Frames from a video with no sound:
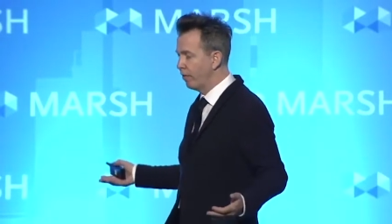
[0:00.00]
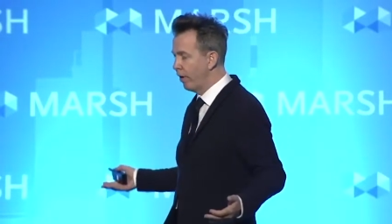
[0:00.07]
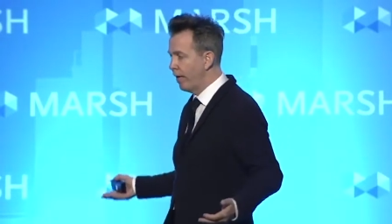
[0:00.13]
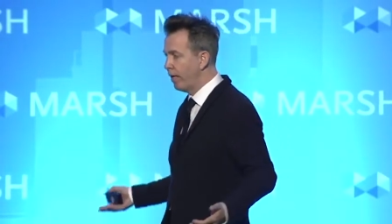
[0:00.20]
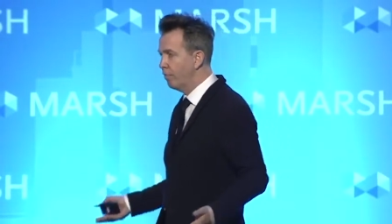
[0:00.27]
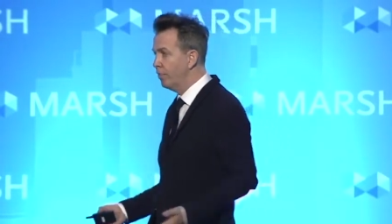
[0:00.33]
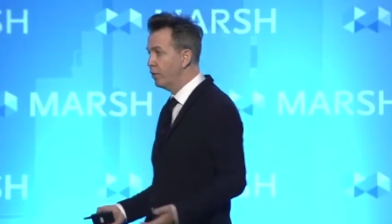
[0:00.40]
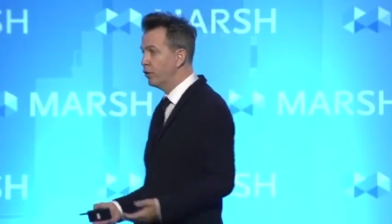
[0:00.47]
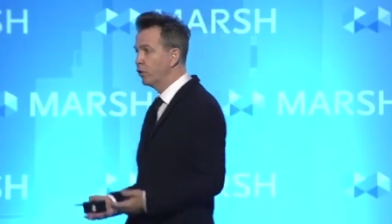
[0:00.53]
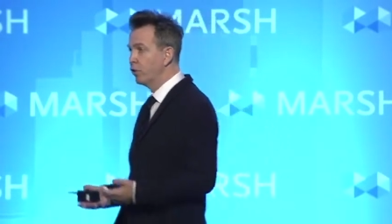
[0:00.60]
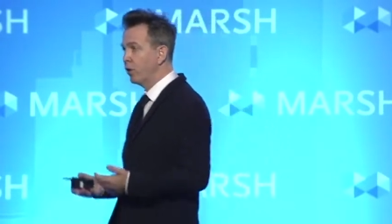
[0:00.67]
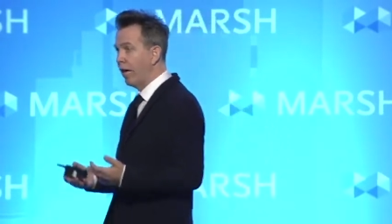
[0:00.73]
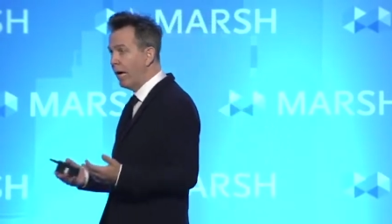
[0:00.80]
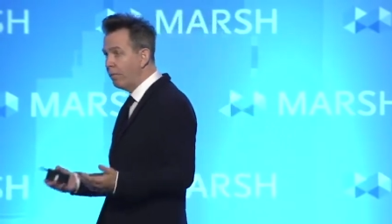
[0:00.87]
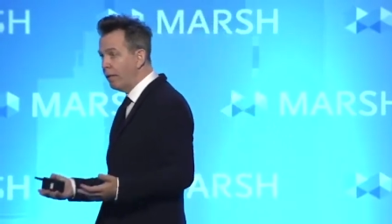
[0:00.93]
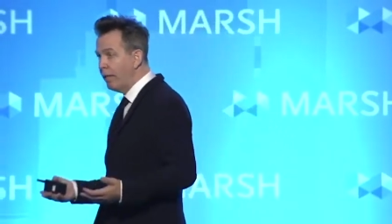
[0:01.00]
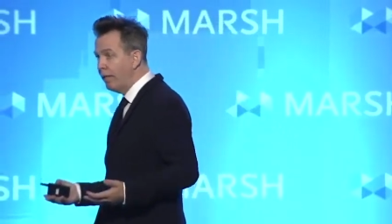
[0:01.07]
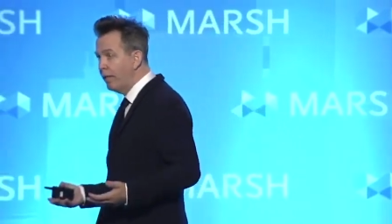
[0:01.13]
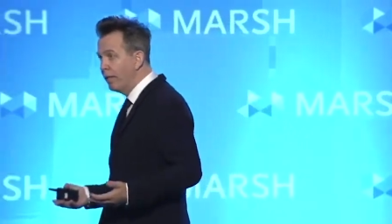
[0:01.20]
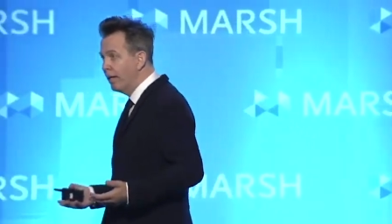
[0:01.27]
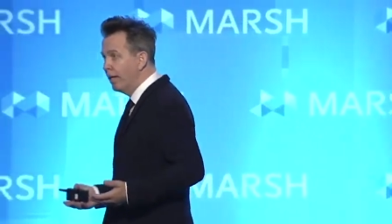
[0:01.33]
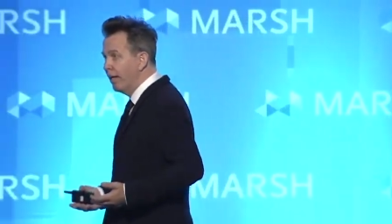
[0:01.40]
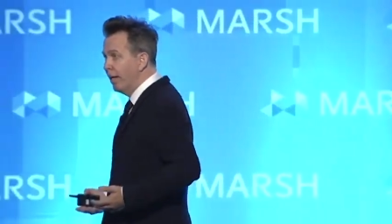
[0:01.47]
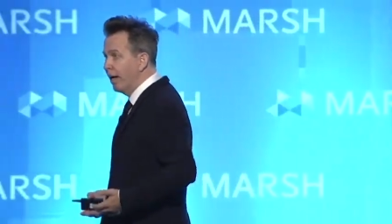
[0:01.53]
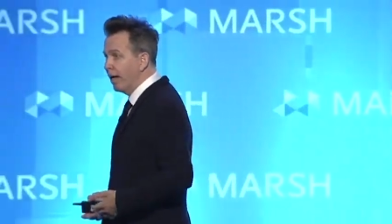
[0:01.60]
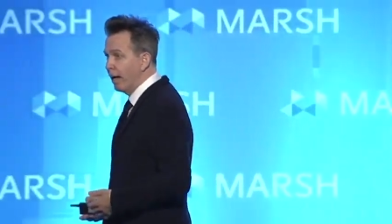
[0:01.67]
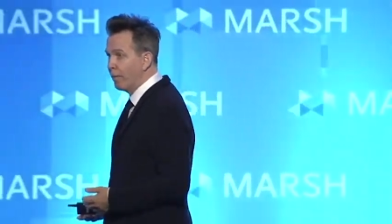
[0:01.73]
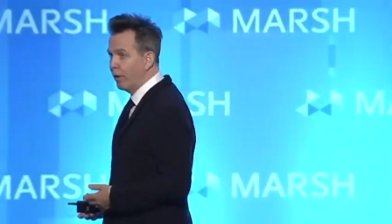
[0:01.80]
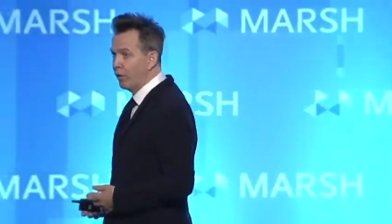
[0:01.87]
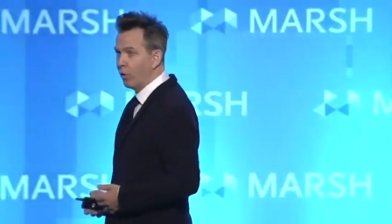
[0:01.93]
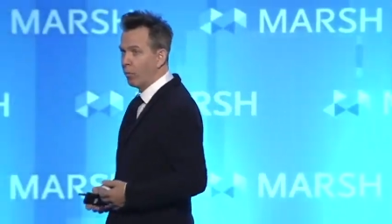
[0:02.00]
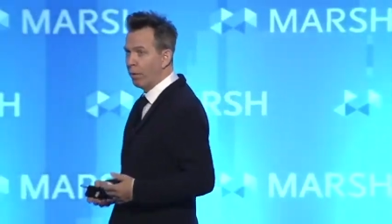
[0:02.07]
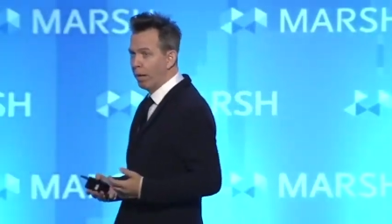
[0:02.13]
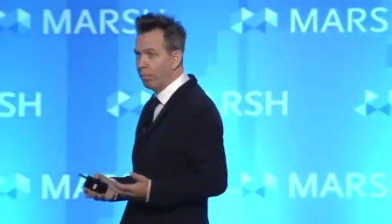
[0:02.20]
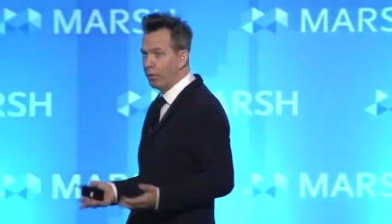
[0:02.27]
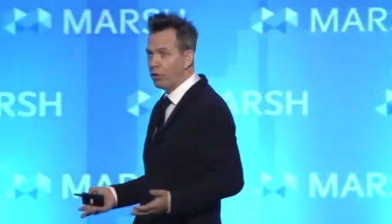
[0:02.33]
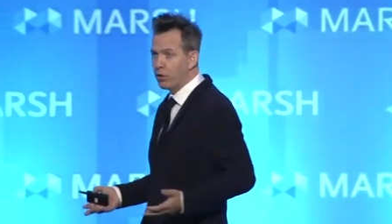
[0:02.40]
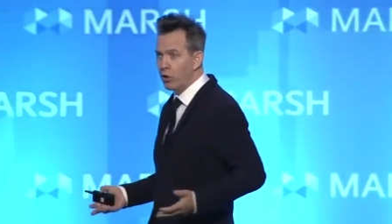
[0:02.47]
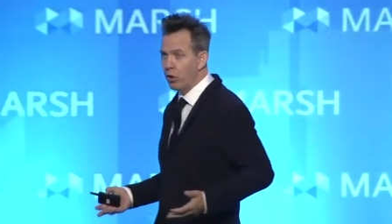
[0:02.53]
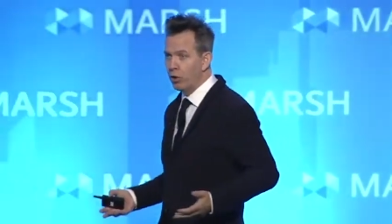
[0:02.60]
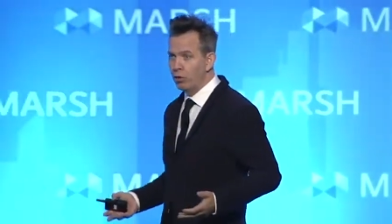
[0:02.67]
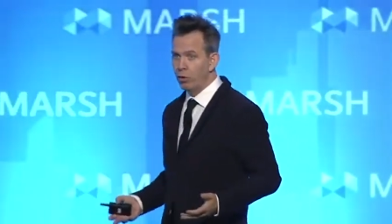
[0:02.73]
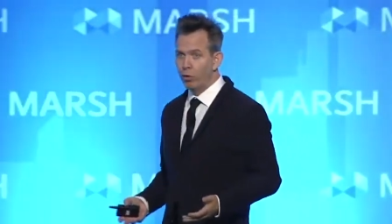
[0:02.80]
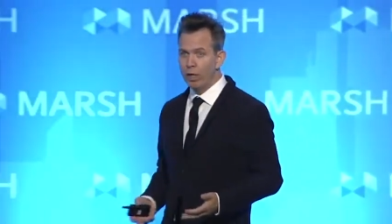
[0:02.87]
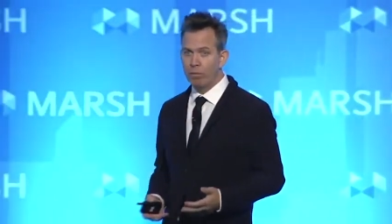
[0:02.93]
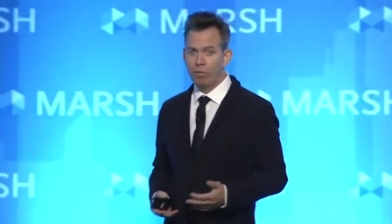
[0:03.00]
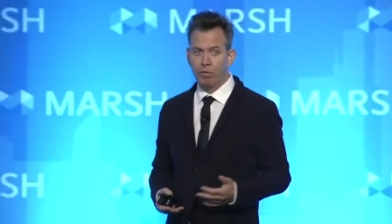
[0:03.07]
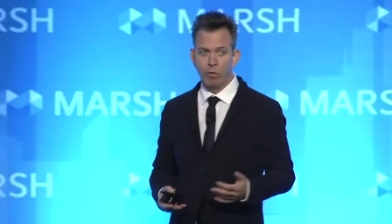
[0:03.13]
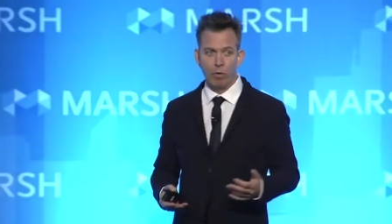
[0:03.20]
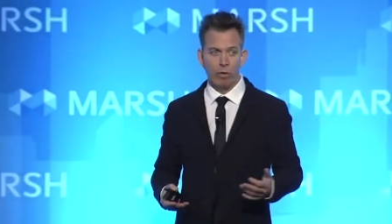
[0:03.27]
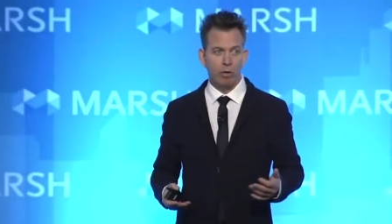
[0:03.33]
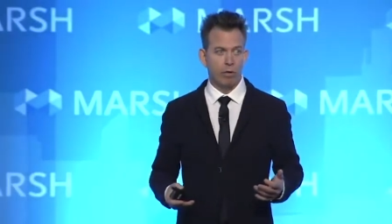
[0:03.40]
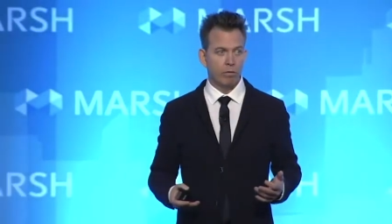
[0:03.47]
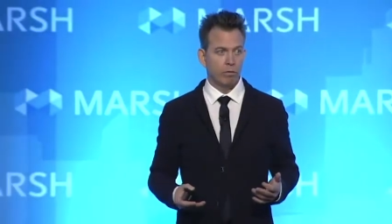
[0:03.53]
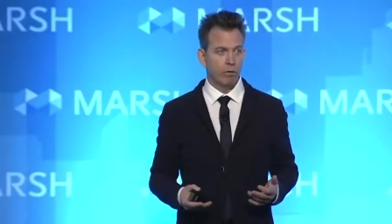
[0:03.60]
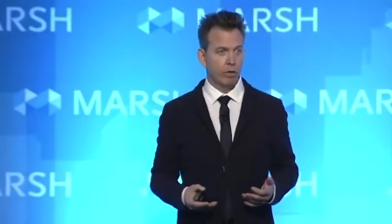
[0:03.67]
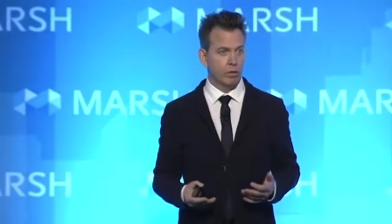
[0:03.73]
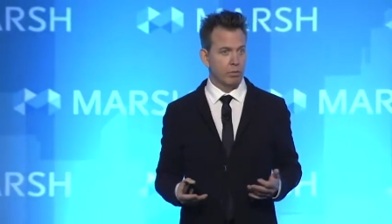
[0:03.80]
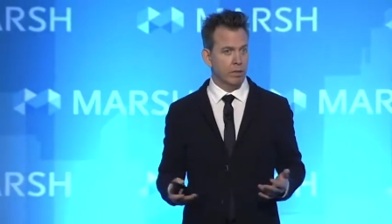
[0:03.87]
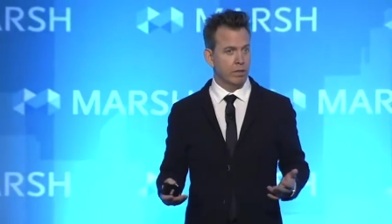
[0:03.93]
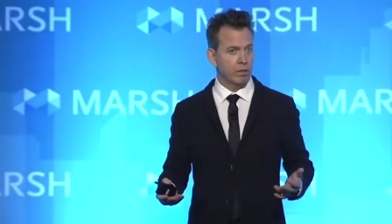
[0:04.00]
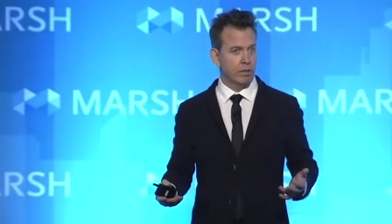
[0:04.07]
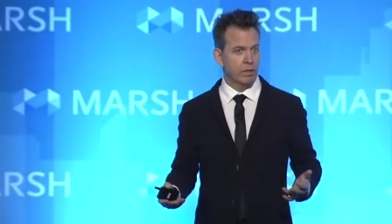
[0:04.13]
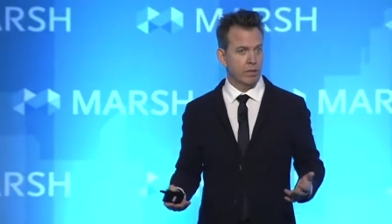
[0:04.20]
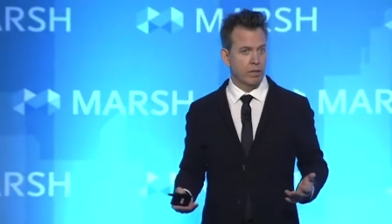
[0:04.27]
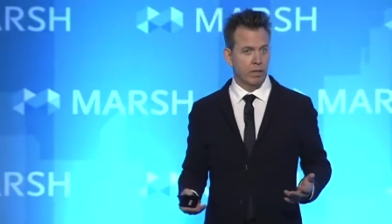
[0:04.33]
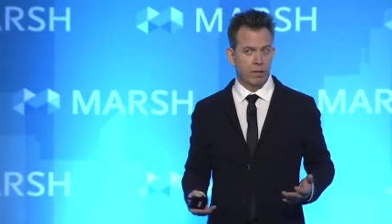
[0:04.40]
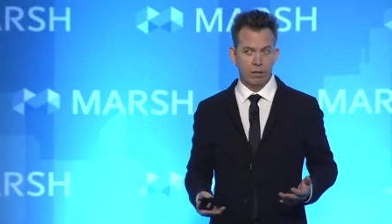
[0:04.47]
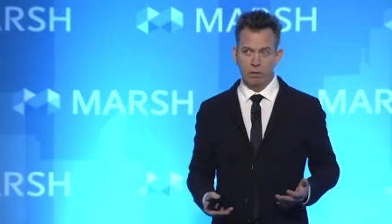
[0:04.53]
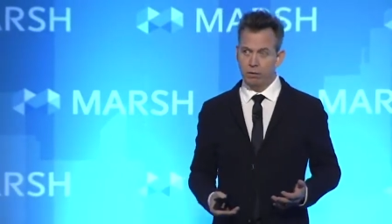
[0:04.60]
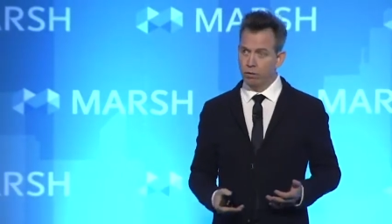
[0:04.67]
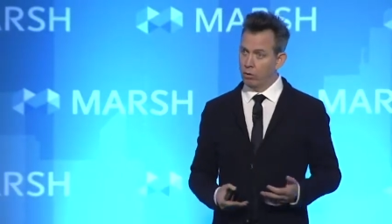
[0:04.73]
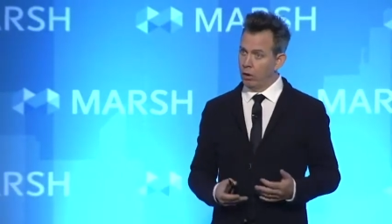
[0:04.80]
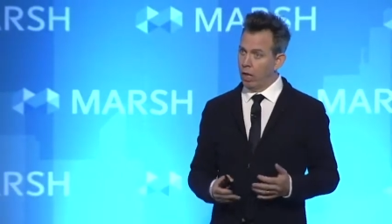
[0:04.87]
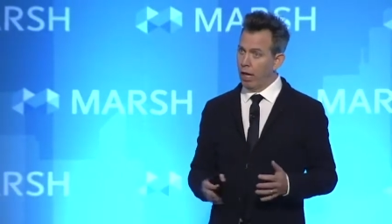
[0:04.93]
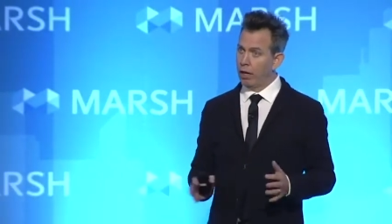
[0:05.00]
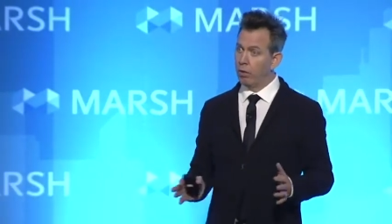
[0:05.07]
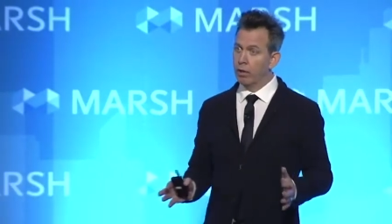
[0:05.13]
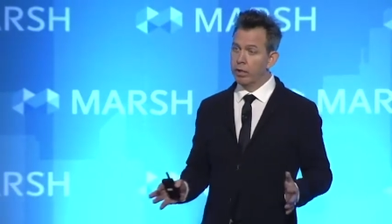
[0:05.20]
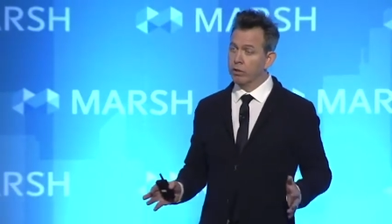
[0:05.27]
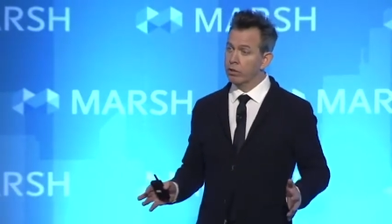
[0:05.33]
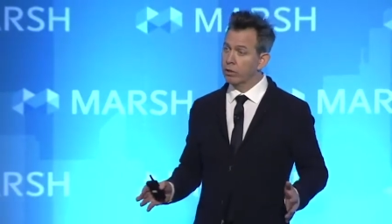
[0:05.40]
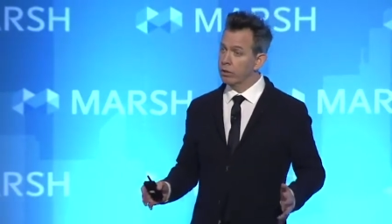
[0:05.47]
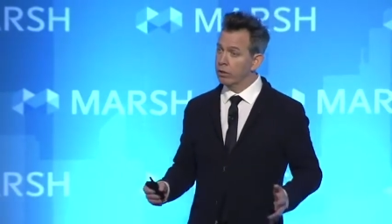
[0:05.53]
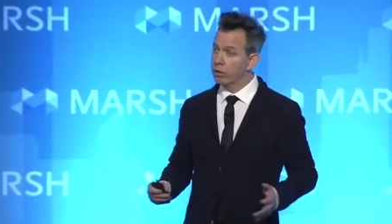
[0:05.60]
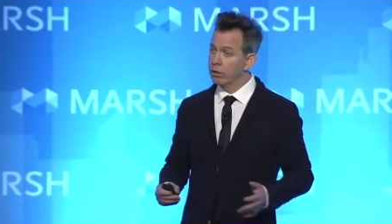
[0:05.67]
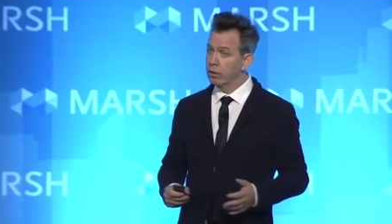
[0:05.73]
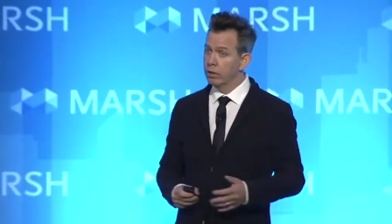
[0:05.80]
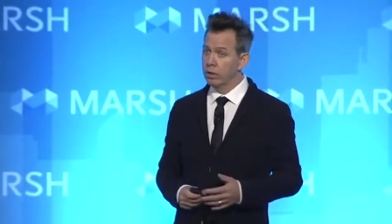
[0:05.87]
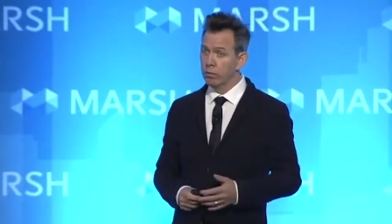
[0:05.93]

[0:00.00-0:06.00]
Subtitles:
If I come into your lobby, and I'm going to do a puppet show the week before Christmas, there's a lot of questions.